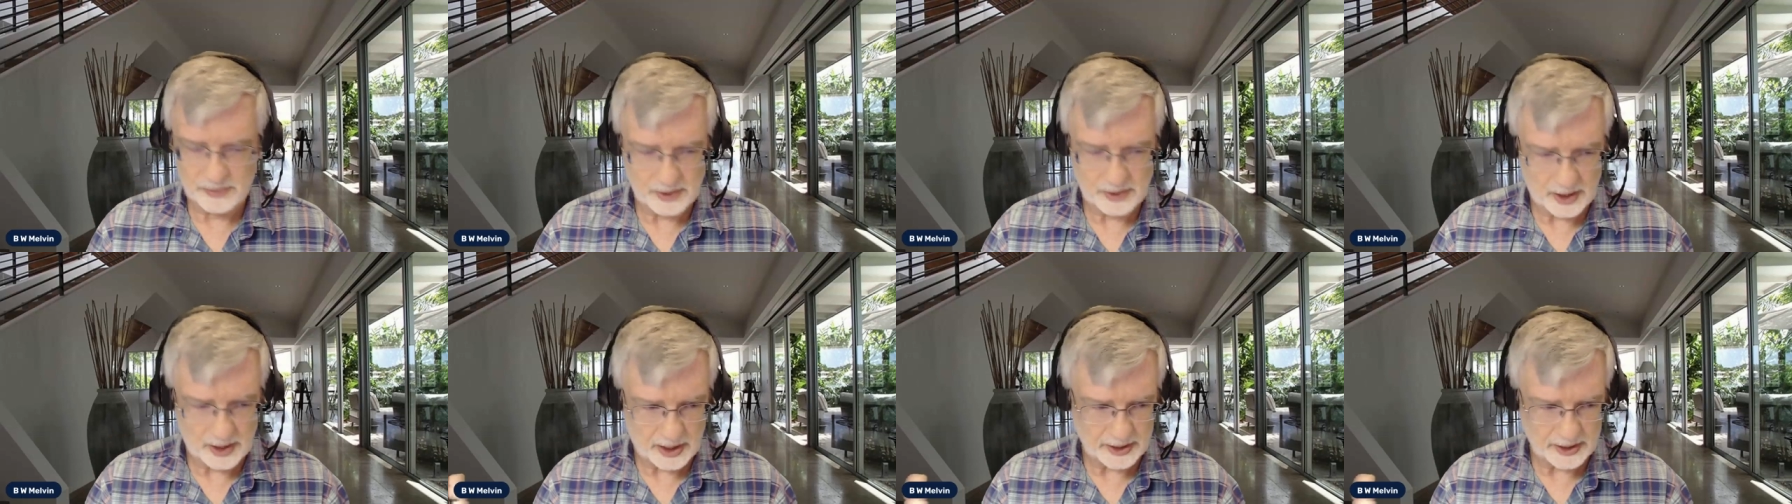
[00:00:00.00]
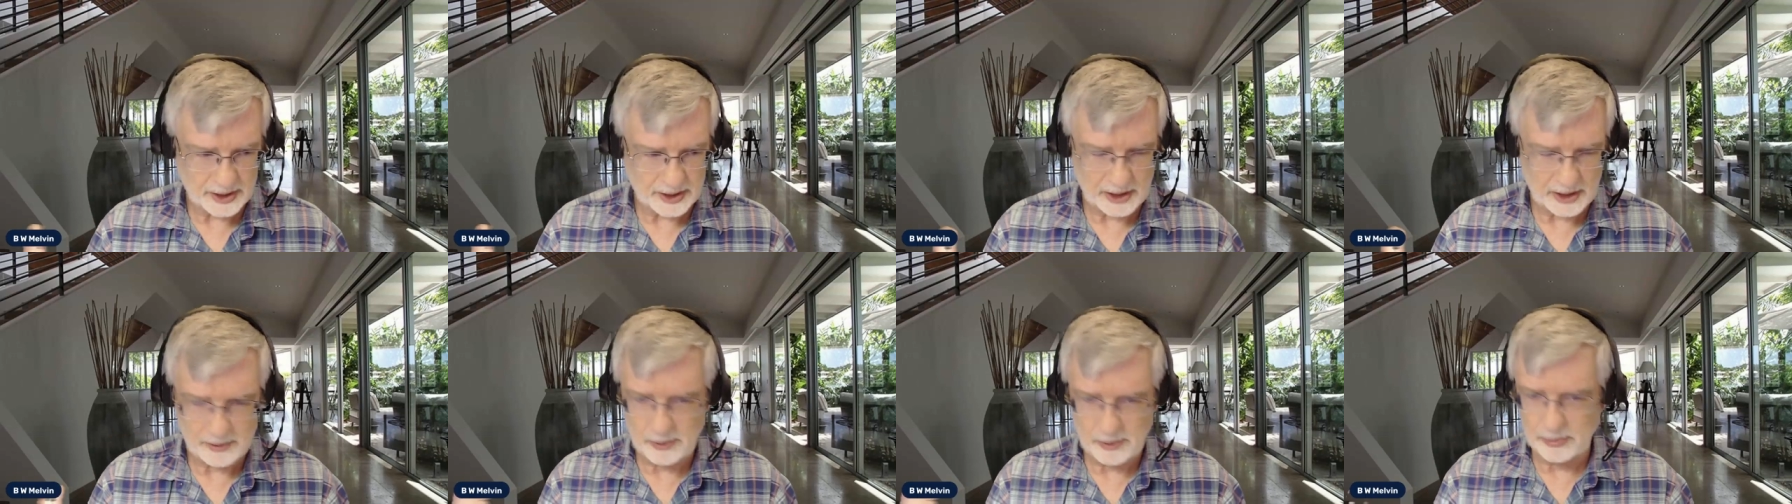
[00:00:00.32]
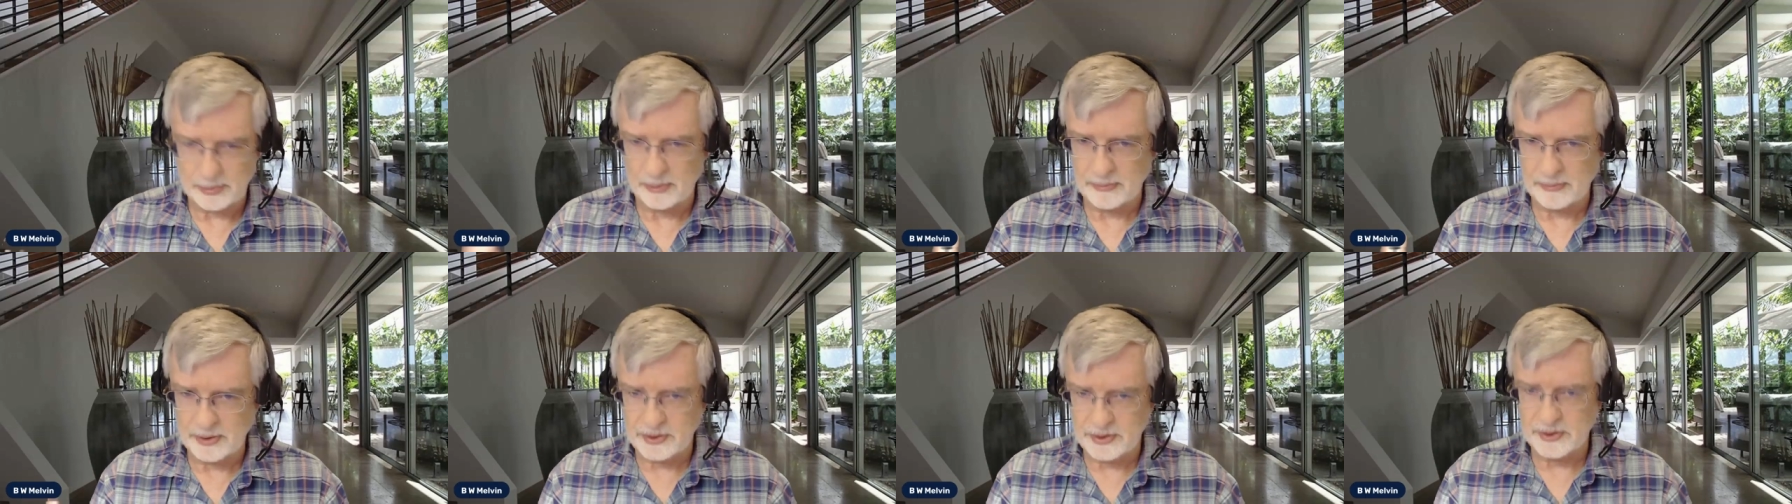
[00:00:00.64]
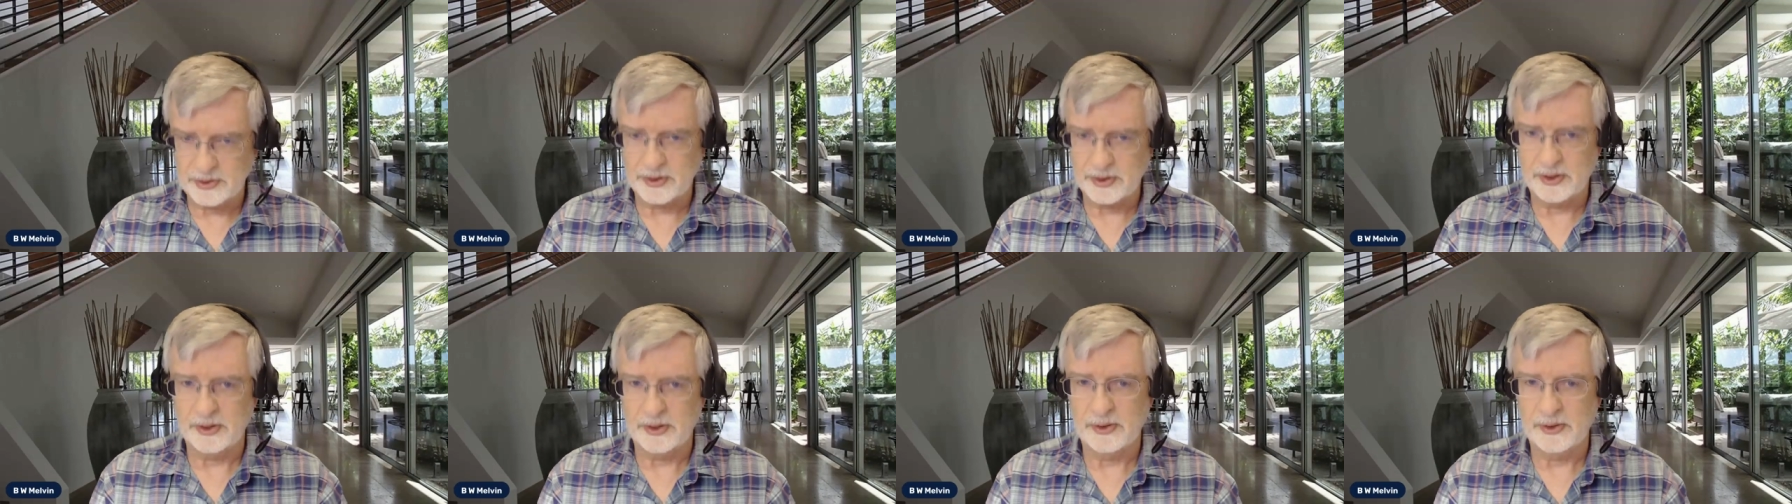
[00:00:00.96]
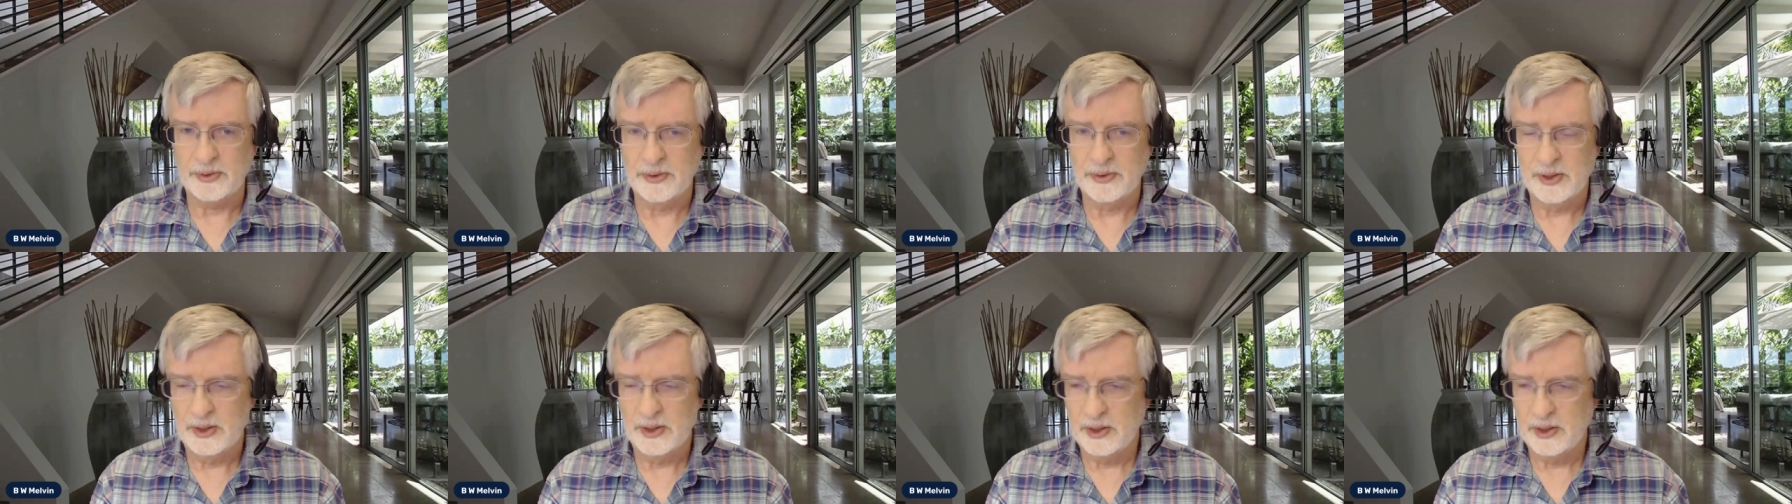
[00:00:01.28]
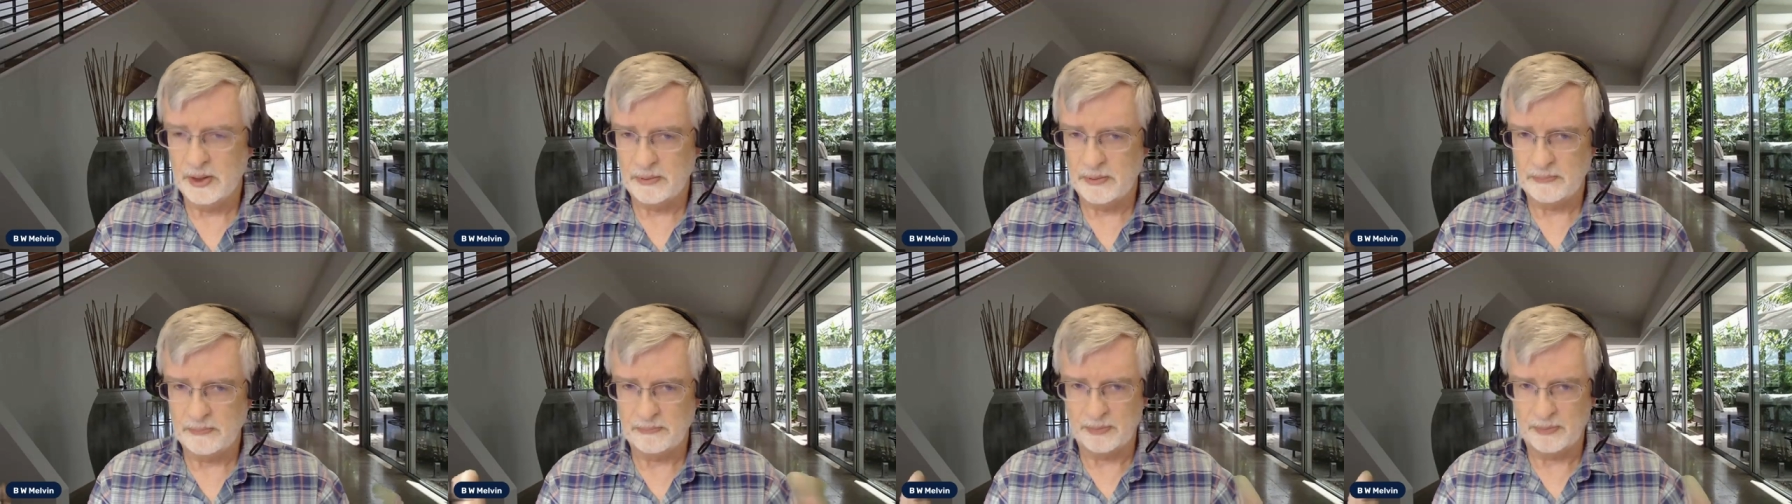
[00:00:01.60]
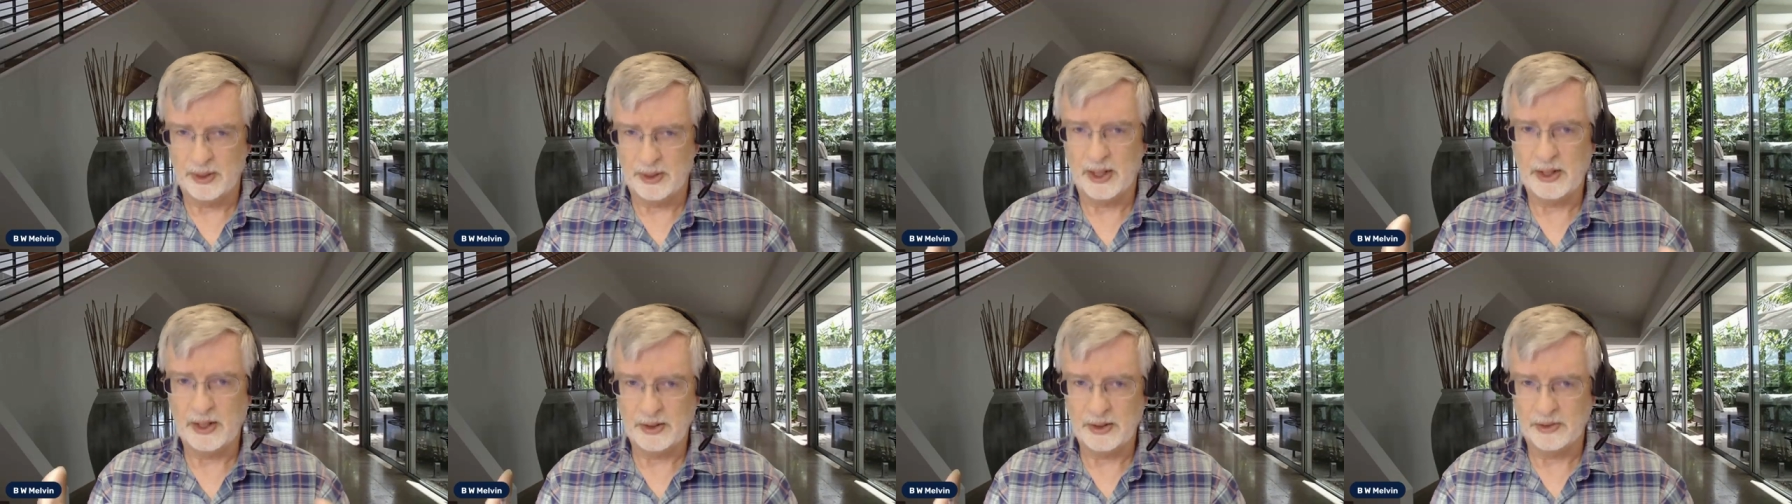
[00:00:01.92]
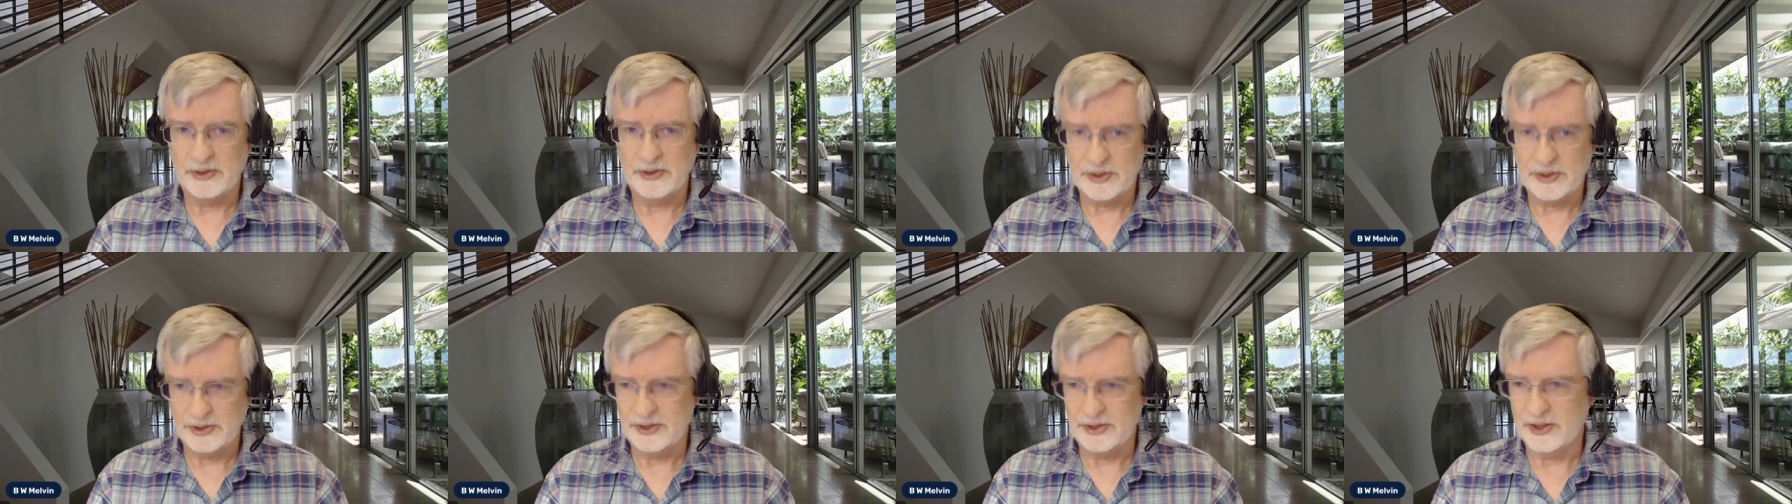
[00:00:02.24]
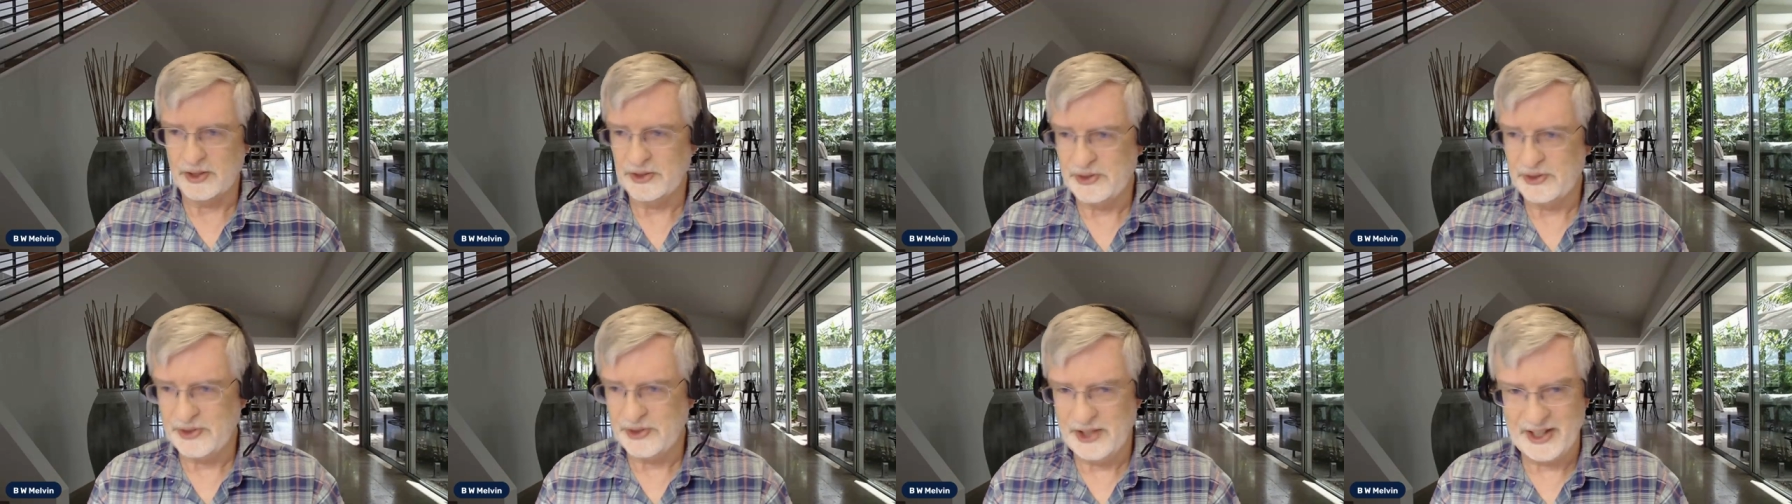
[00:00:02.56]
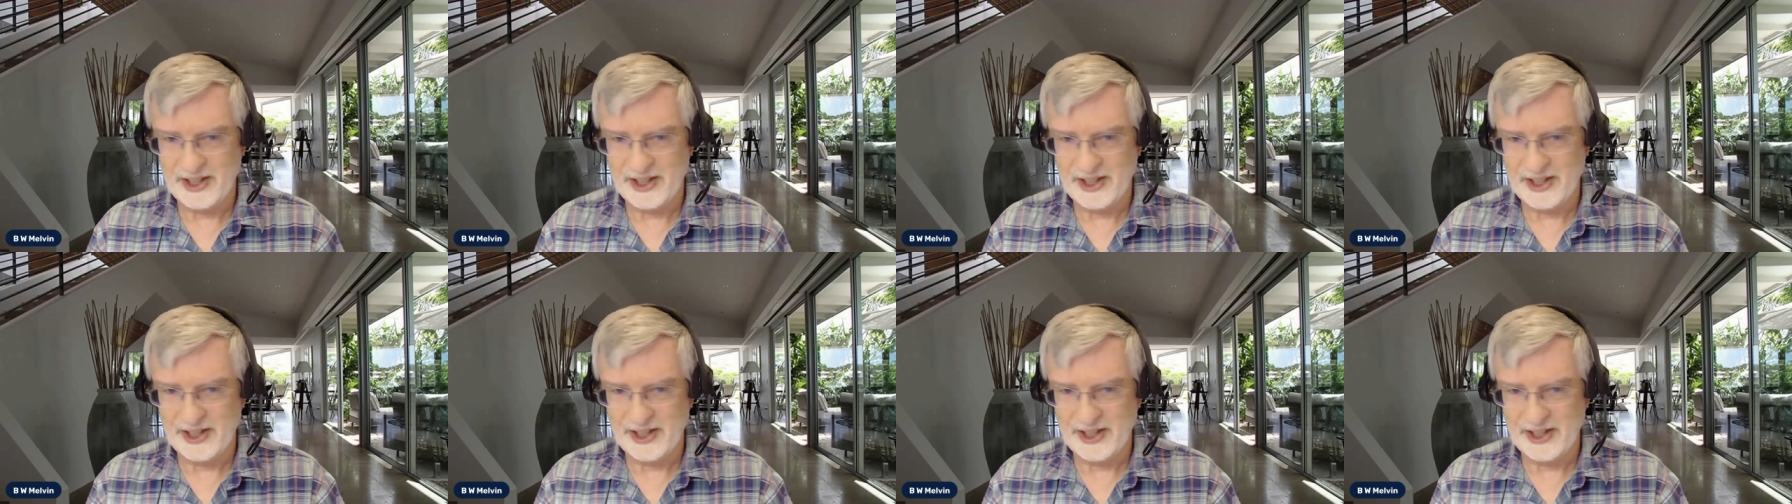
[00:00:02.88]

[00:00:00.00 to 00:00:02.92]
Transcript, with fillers: God gave me permission to, but I don't suggest,